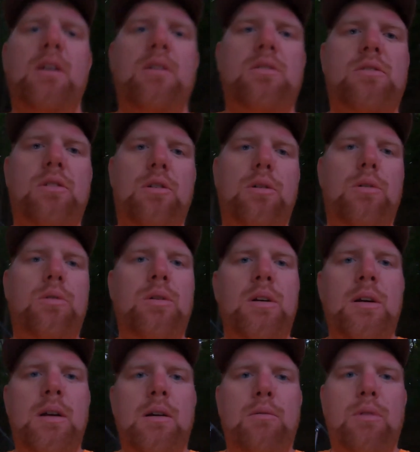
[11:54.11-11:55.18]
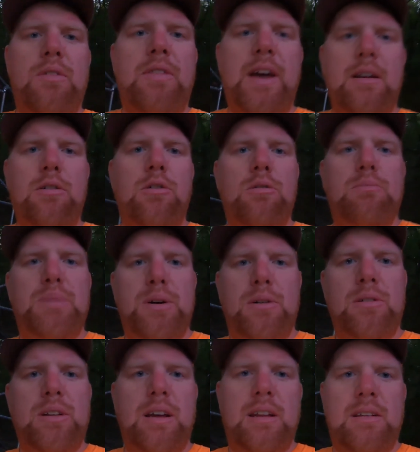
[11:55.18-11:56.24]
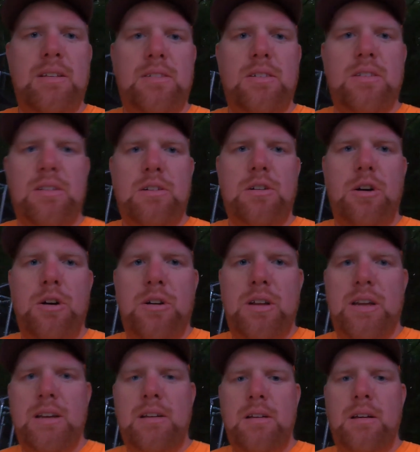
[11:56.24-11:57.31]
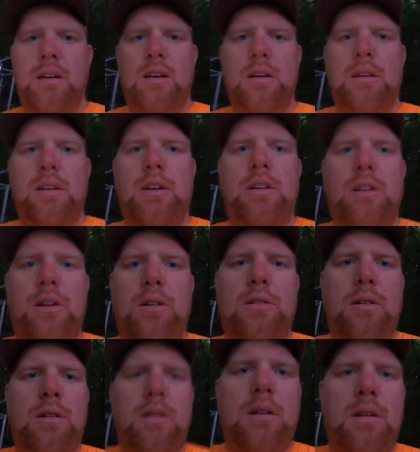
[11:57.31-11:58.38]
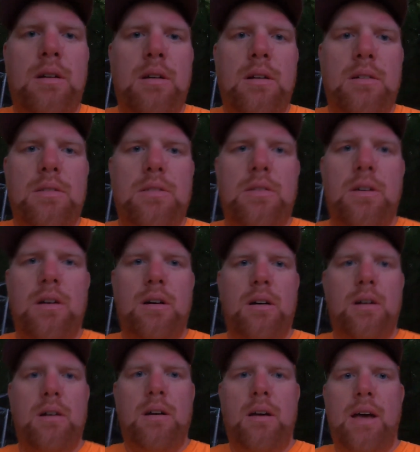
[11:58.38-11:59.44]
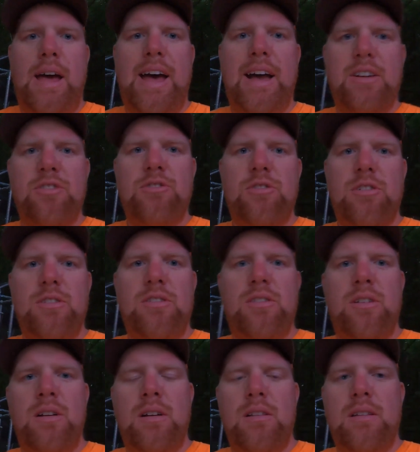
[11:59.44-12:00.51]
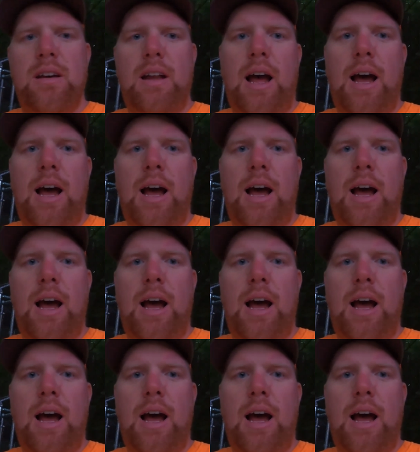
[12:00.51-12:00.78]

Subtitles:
So with that whole build, and this is including, you know, the extras that